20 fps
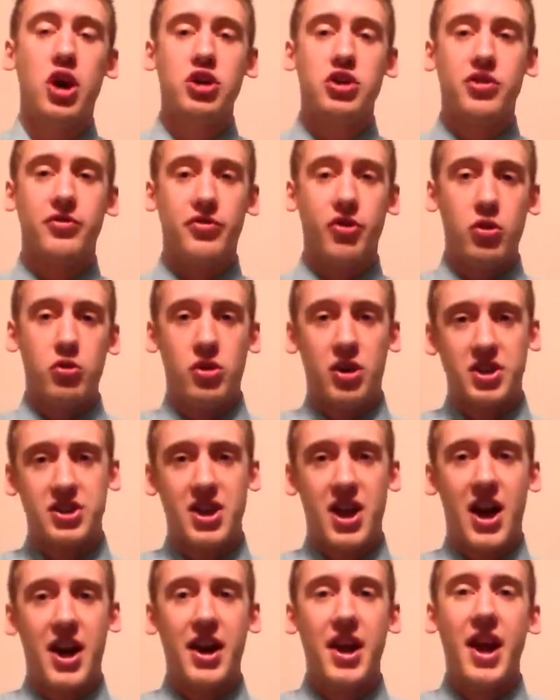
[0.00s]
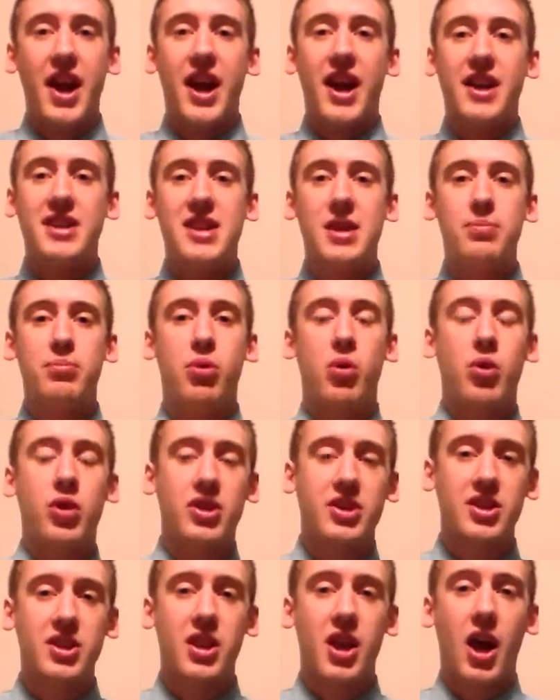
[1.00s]
to focus on. It is a
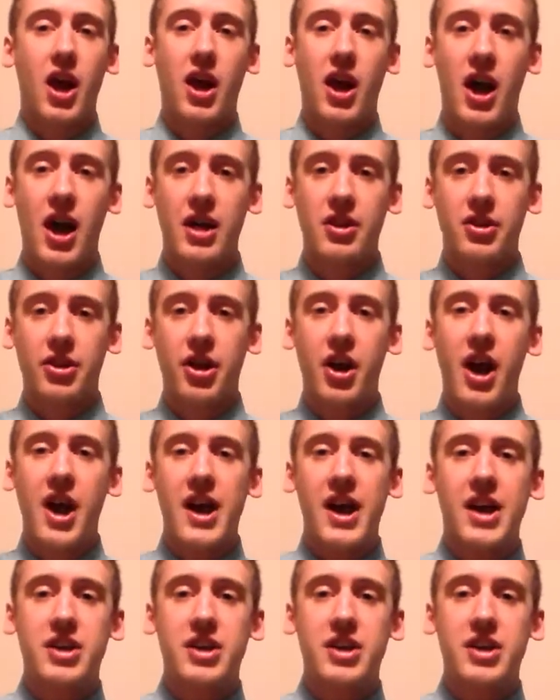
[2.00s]
pointed collar.